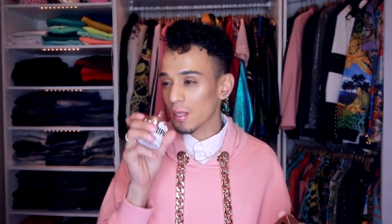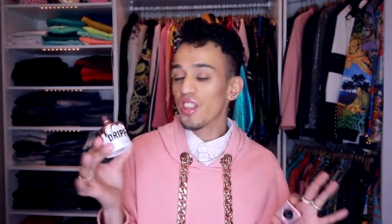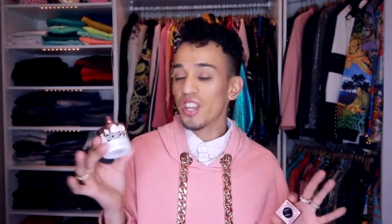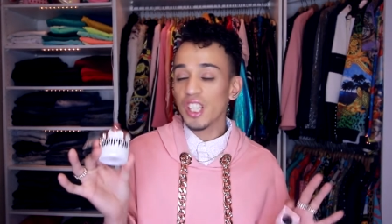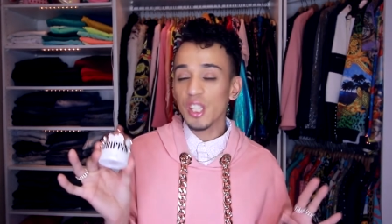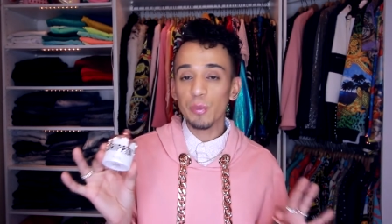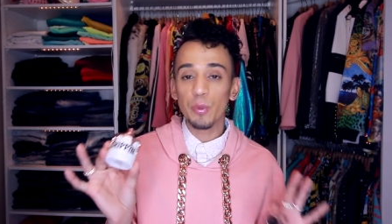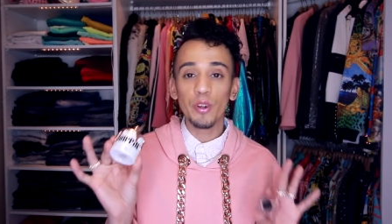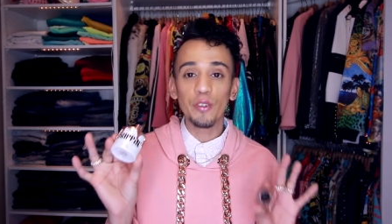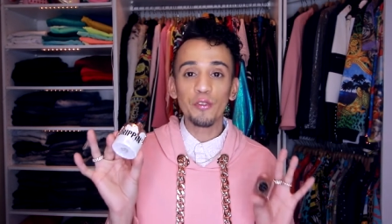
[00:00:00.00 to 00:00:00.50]

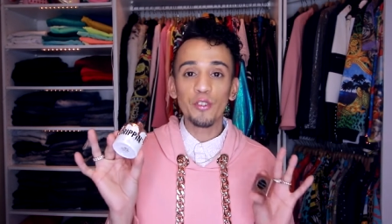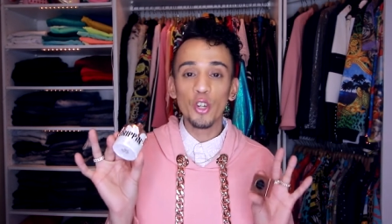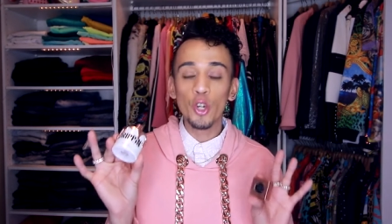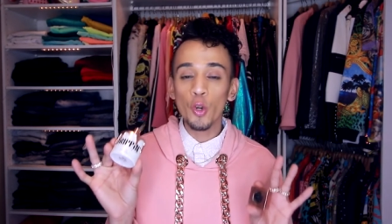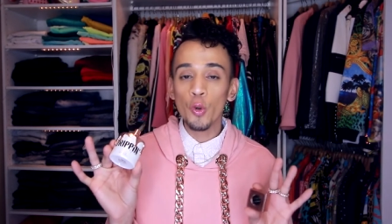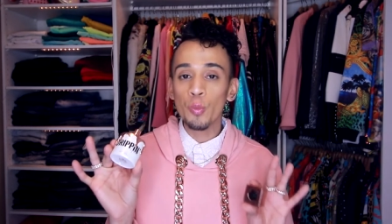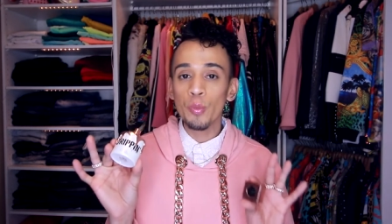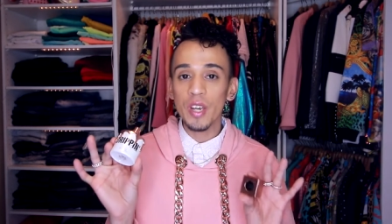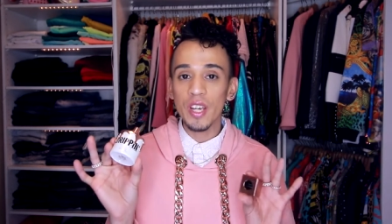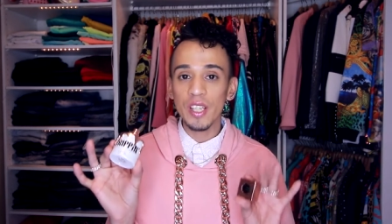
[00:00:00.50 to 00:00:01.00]
This
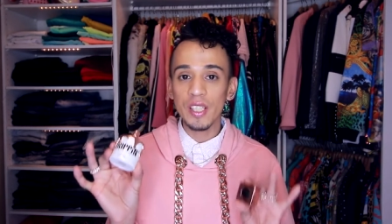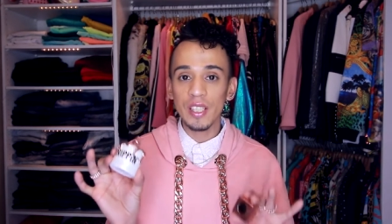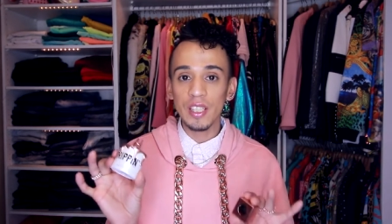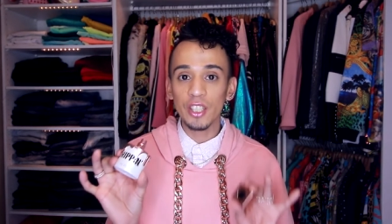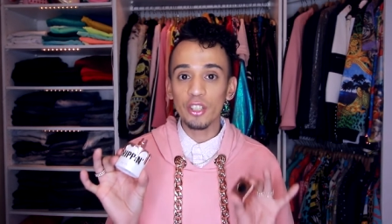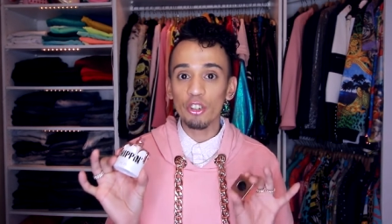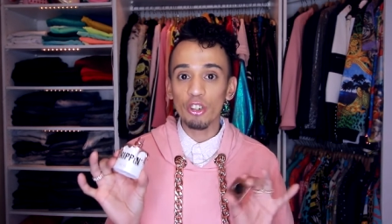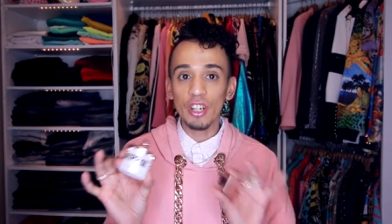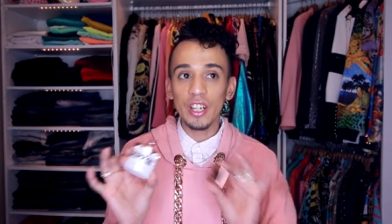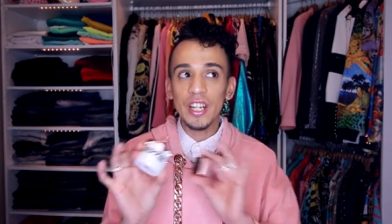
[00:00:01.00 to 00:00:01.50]
perfume is
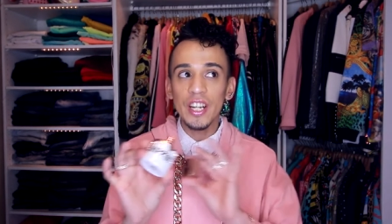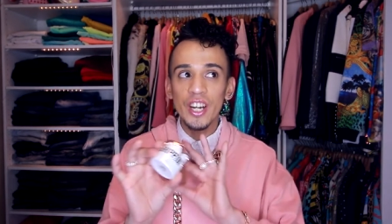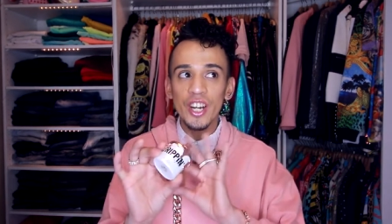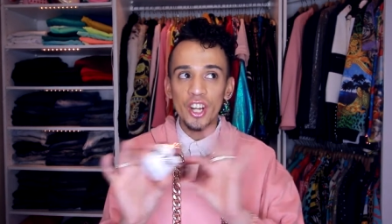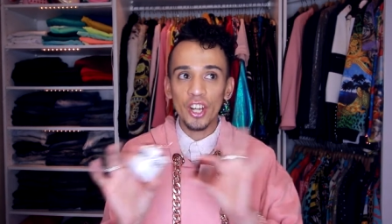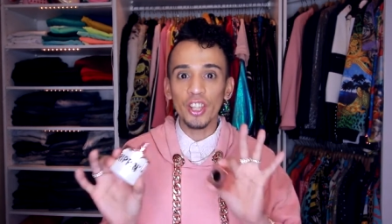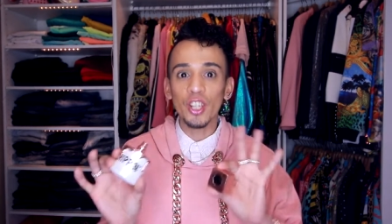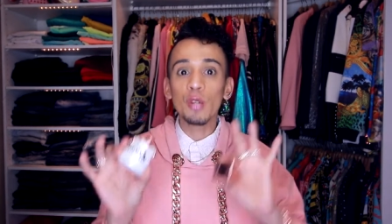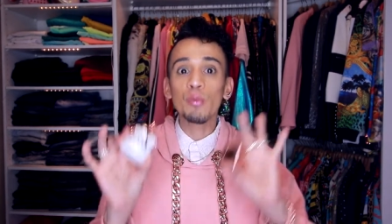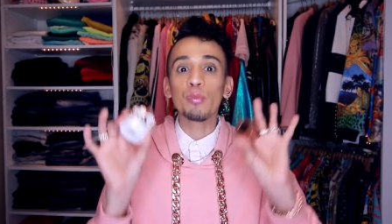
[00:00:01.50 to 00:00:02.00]
literally
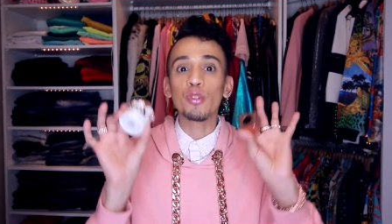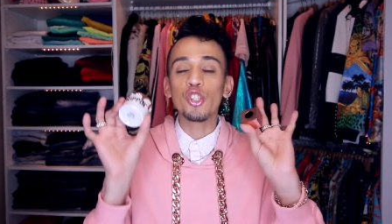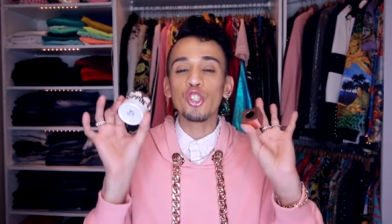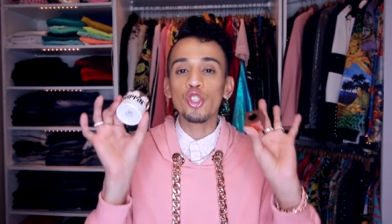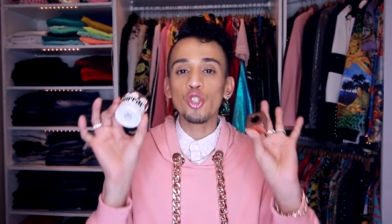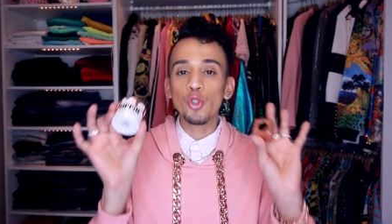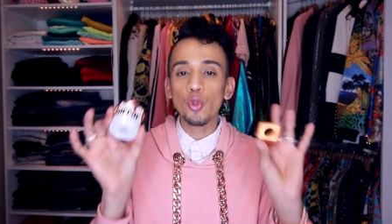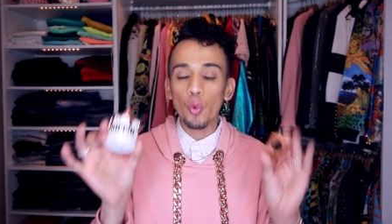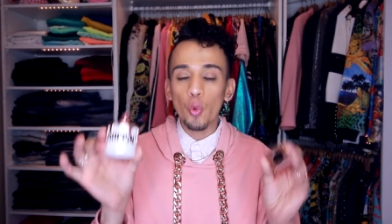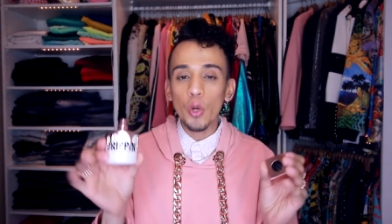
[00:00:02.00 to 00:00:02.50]
nothing but
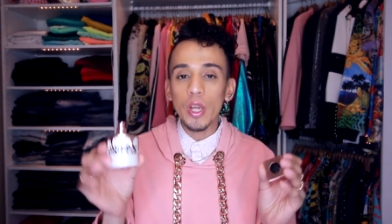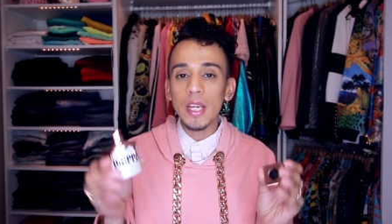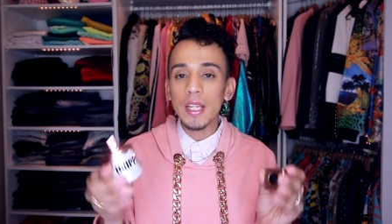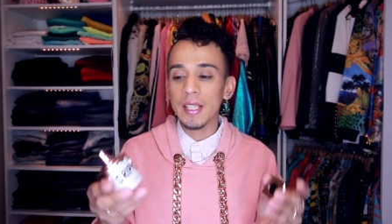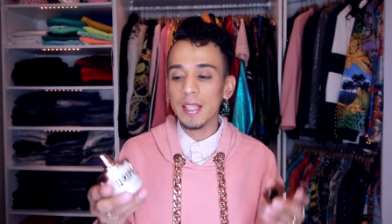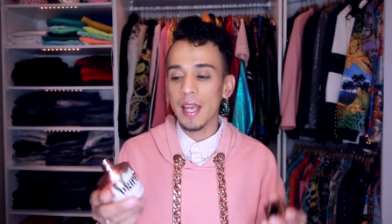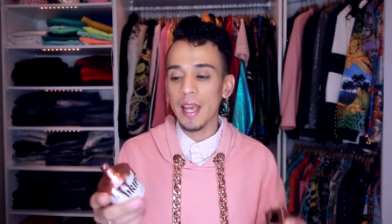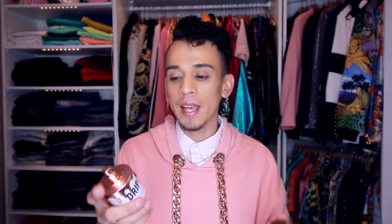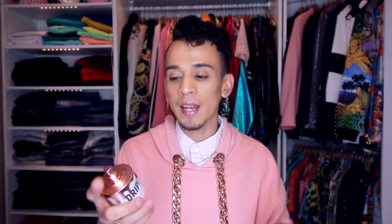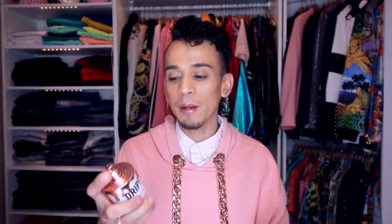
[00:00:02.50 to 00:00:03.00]

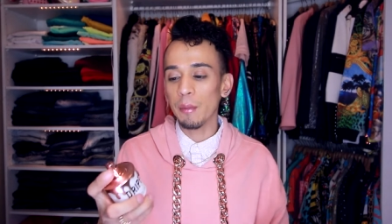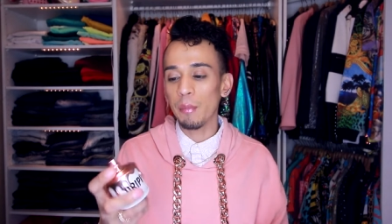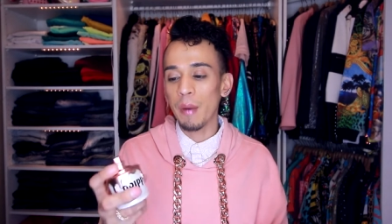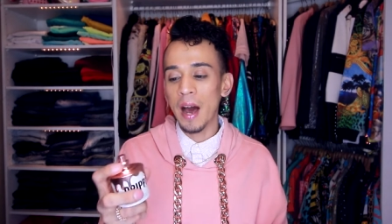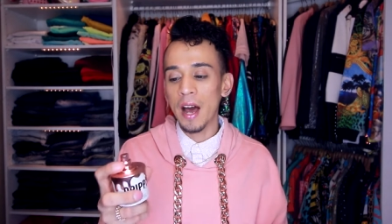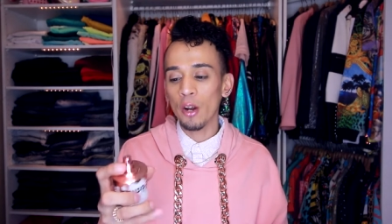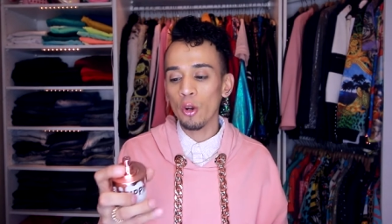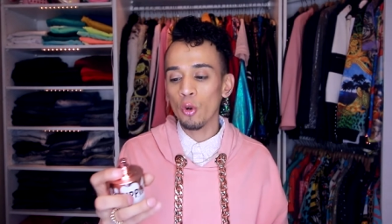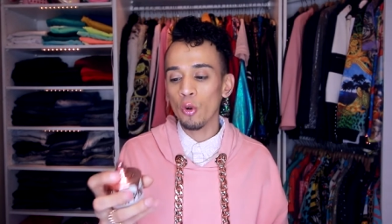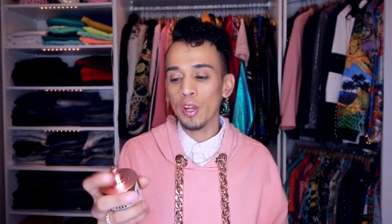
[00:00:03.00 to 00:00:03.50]
sweet in a
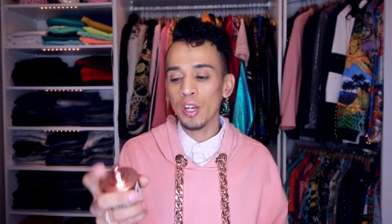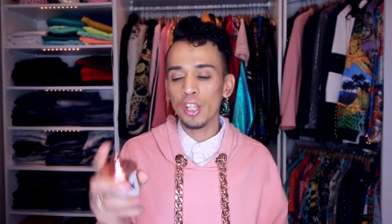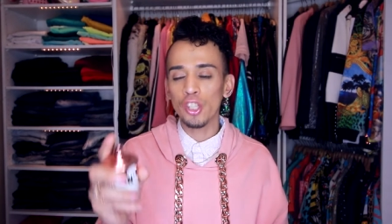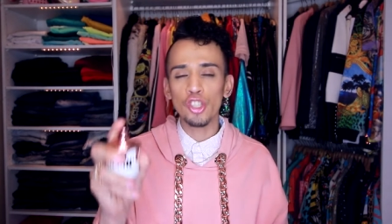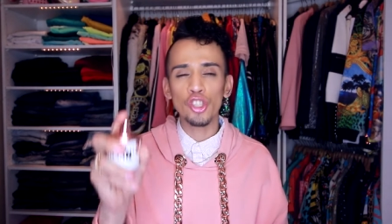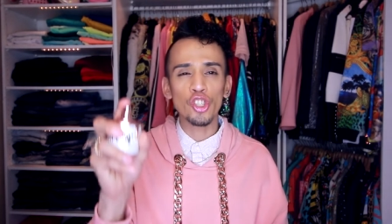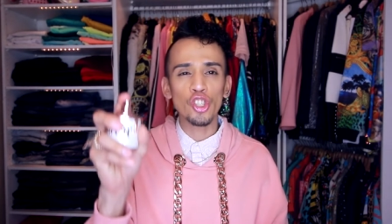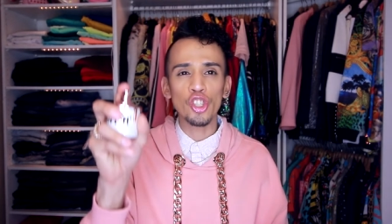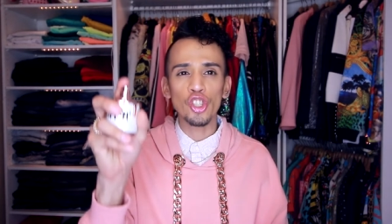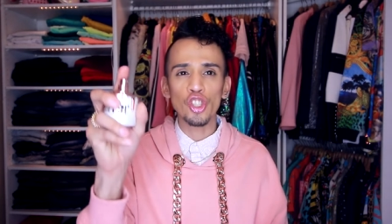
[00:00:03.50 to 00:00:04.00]
bottle, and
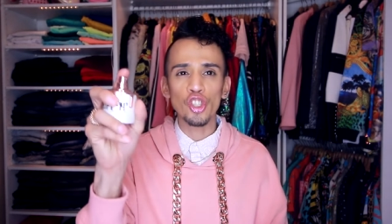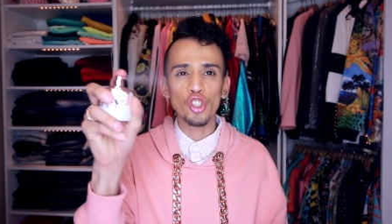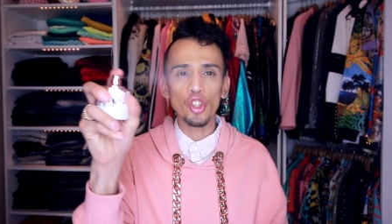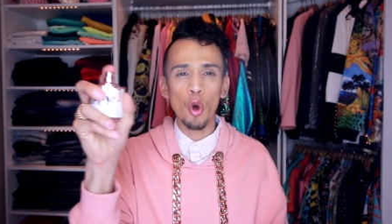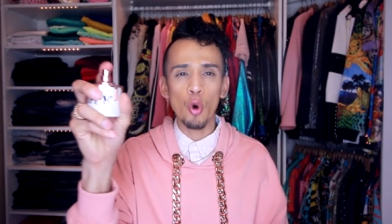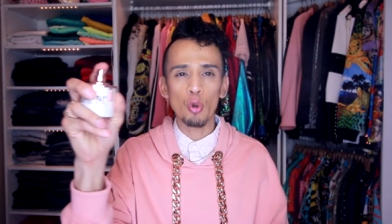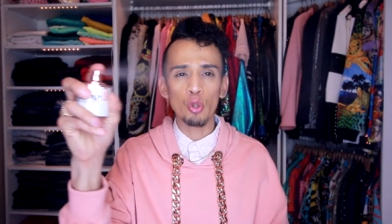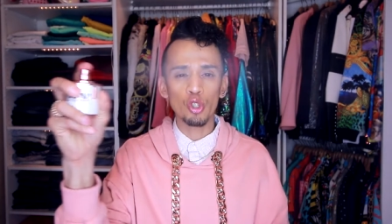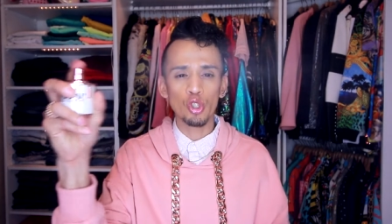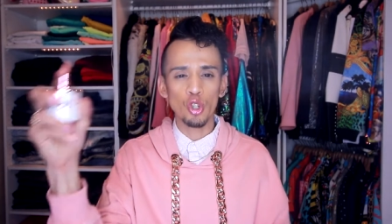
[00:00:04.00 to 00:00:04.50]
it's just
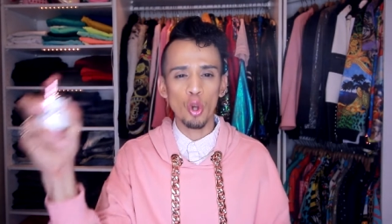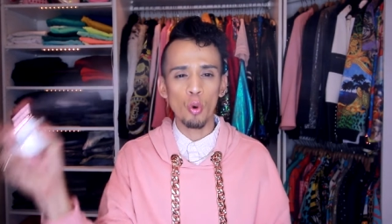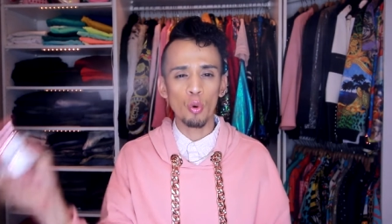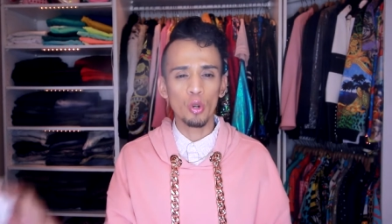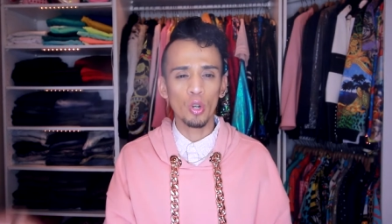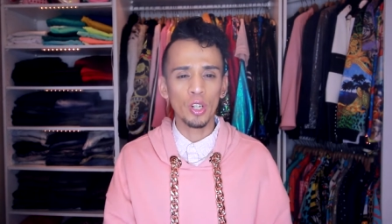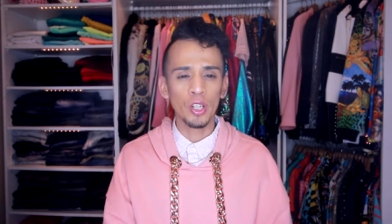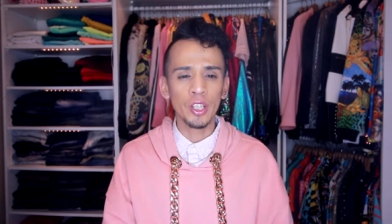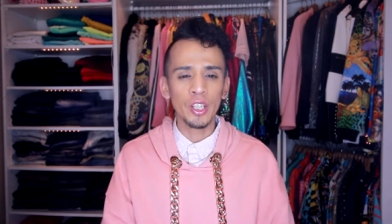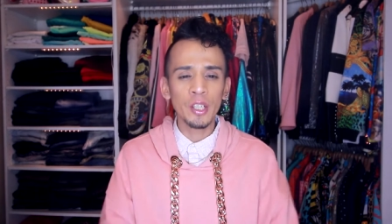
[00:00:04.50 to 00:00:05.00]
so
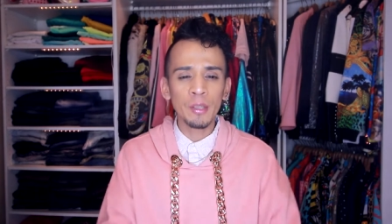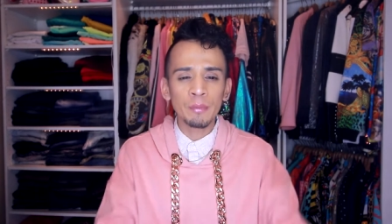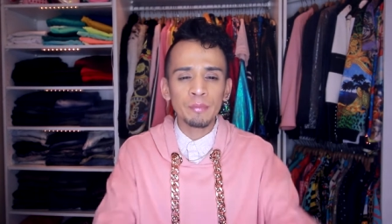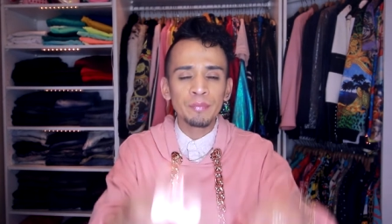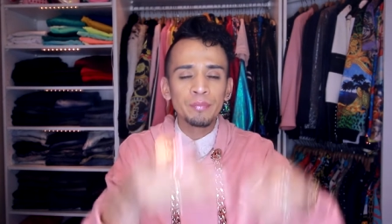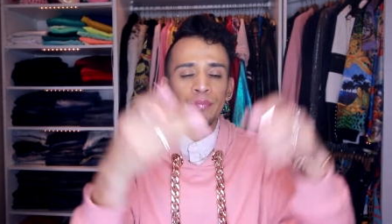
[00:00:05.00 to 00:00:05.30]
good.